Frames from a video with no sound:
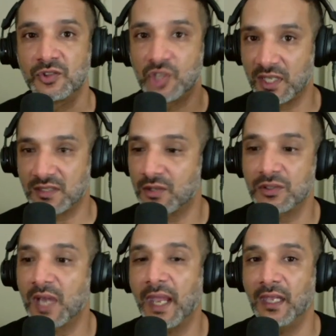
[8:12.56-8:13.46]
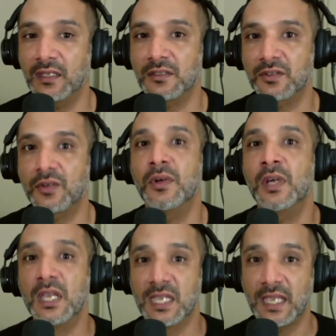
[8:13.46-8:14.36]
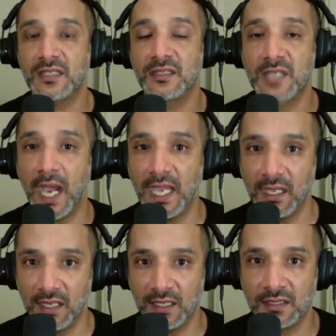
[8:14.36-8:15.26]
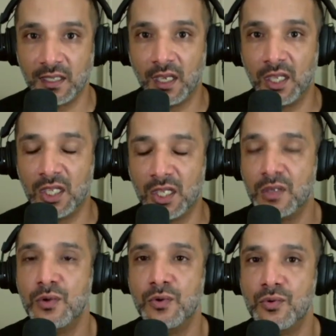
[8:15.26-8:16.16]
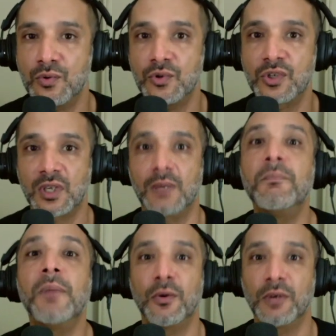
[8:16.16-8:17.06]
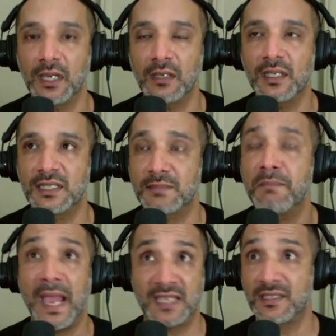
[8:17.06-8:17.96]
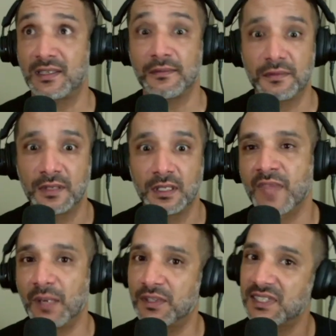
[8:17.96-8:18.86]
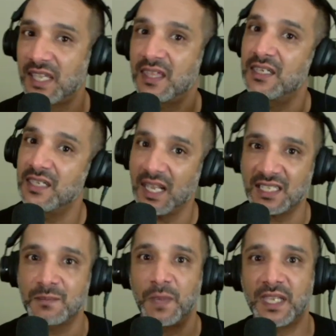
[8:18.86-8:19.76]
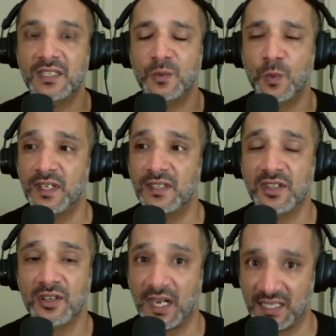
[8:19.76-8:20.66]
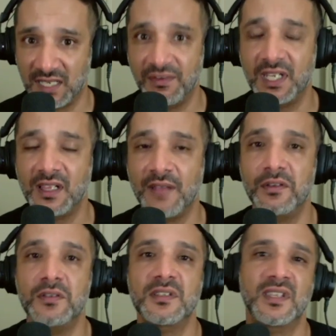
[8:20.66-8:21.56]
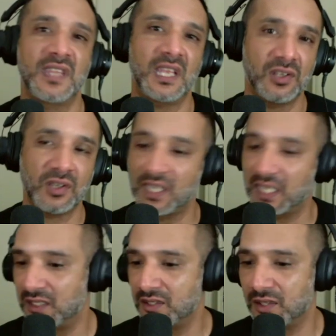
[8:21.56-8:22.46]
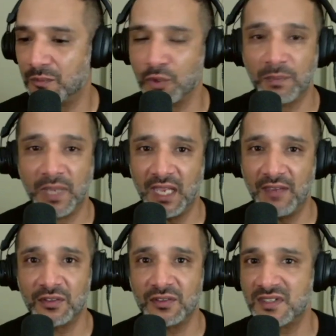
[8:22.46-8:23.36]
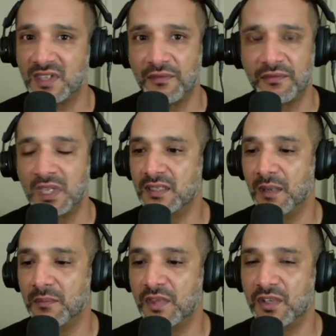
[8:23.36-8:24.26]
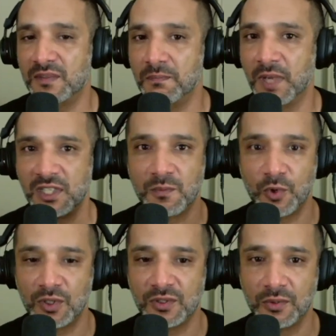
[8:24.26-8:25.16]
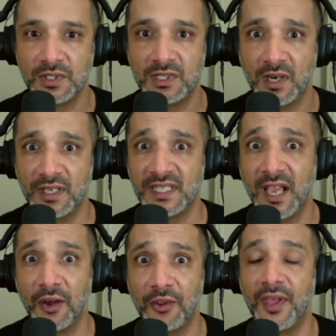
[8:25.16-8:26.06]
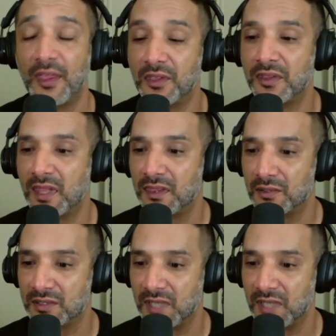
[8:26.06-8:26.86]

just their diet. So yes, diet is a huge component. It's massive. I would say the next biggest one is their activity levels, and then you can get into the more behavioral stuff. There's much more to a dog's health other than their